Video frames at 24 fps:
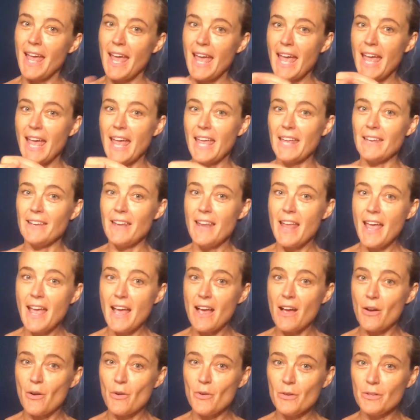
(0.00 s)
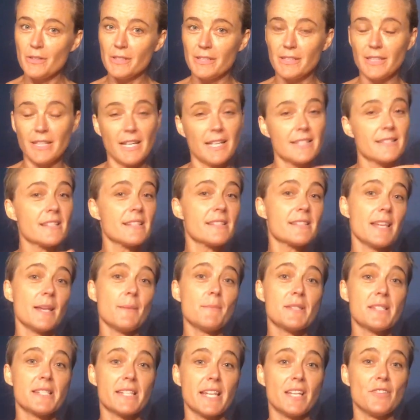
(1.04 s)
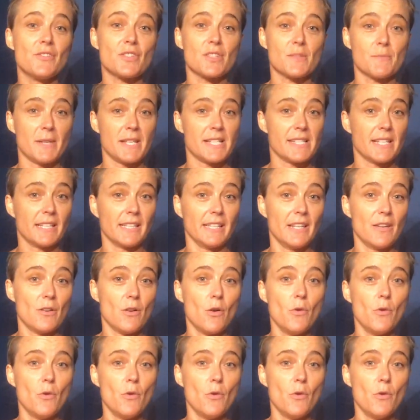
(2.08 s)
And now, it's the same stages basically.